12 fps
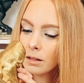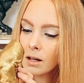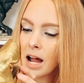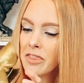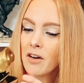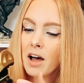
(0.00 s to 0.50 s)

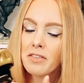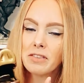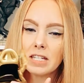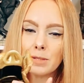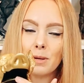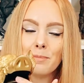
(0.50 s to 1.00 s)
I thought that
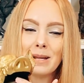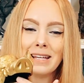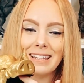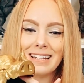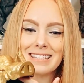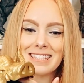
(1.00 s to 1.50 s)
this would be
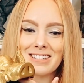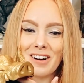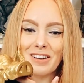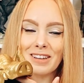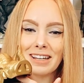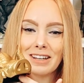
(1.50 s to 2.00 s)
like
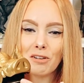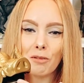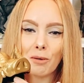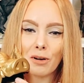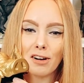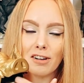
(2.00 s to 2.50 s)
solid
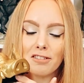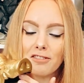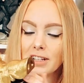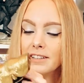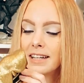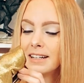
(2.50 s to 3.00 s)
or
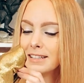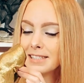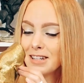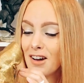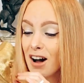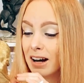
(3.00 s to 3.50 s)
filled in. It's
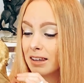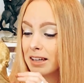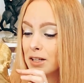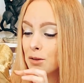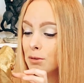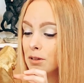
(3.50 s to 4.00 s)
not. Like
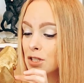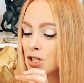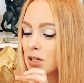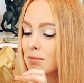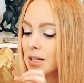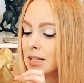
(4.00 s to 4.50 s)
you
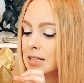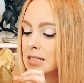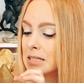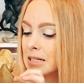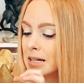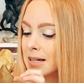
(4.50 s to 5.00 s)
legitimately can
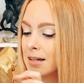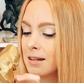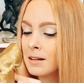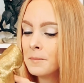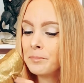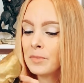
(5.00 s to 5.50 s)
see
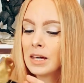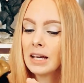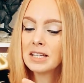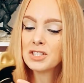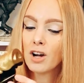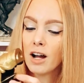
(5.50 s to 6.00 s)
in.
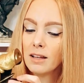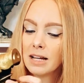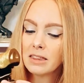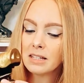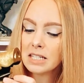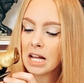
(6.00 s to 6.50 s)
It's got
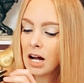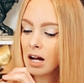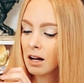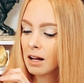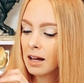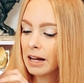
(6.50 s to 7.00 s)
like the
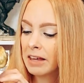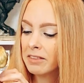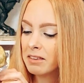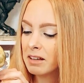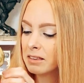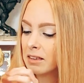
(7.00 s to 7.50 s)
tongue and
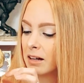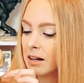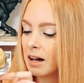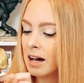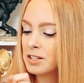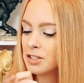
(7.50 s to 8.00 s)
then like the
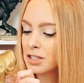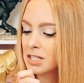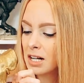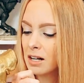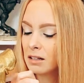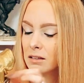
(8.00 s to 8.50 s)
under
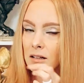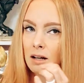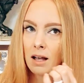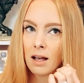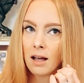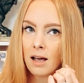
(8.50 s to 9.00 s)
tongue.
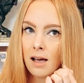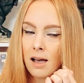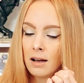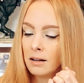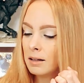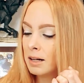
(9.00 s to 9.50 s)

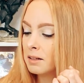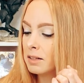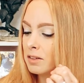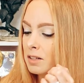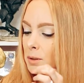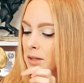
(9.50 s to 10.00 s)
I don't
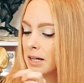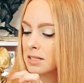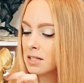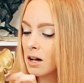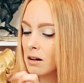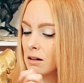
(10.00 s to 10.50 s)
even know what
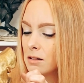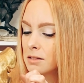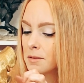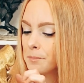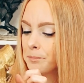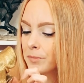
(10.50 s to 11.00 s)
that's called.